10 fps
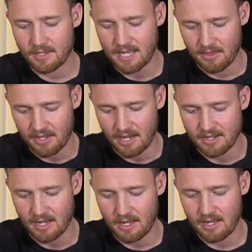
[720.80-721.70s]
Take the
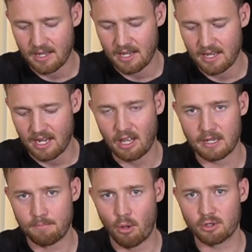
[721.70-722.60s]
under, and I
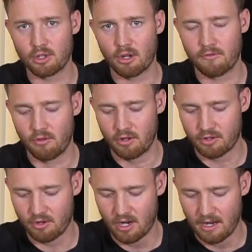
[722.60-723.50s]
like Bostock for a
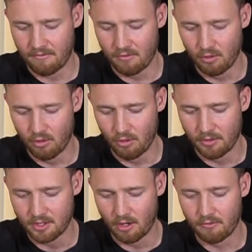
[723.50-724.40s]
try for
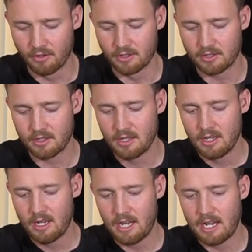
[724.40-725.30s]
the Dolphins.
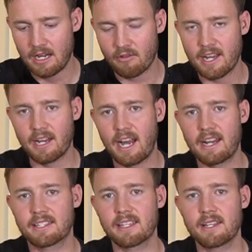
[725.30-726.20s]
And Regan, how
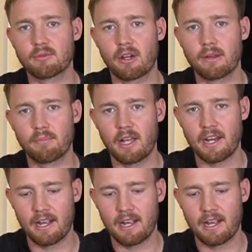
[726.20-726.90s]
do you see this one playing